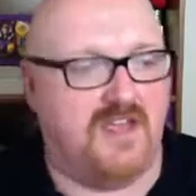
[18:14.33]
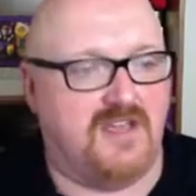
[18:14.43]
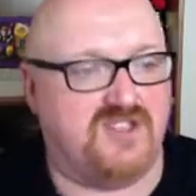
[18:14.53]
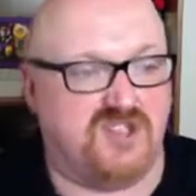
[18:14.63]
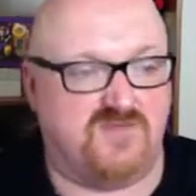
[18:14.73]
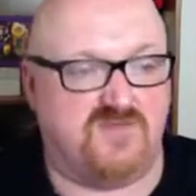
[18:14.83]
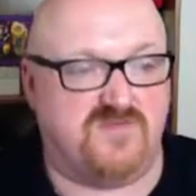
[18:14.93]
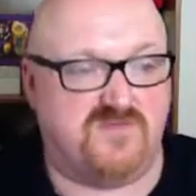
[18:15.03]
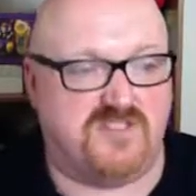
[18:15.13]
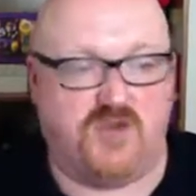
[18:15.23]
just
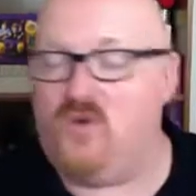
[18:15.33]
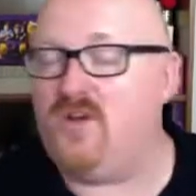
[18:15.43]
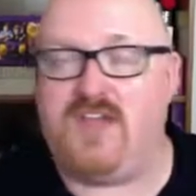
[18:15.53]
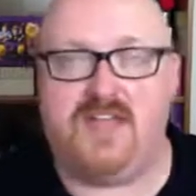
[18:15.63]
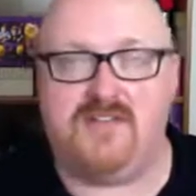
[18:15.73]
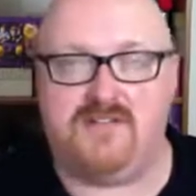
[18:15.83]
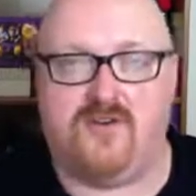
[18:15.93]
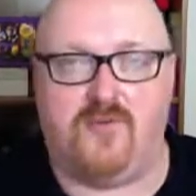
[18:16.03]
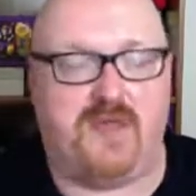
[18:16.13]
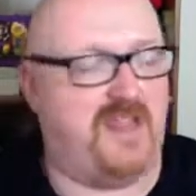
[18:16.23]
talking
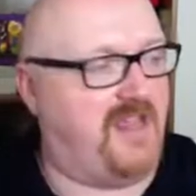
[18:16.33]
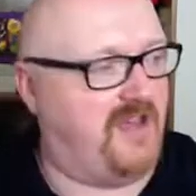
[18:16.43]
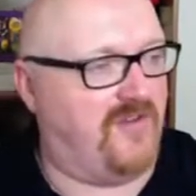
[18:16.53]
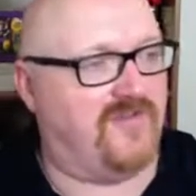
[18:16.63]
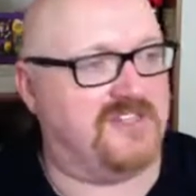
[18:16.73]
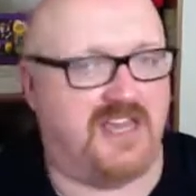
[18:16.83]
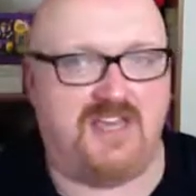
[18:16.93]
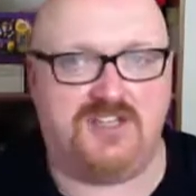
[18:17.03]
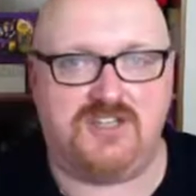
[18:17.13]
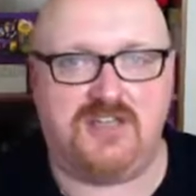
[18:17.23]
or being in
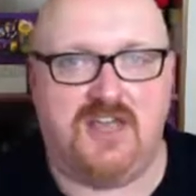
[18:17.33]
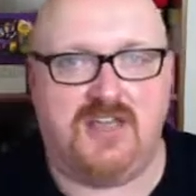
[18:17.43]
conversation.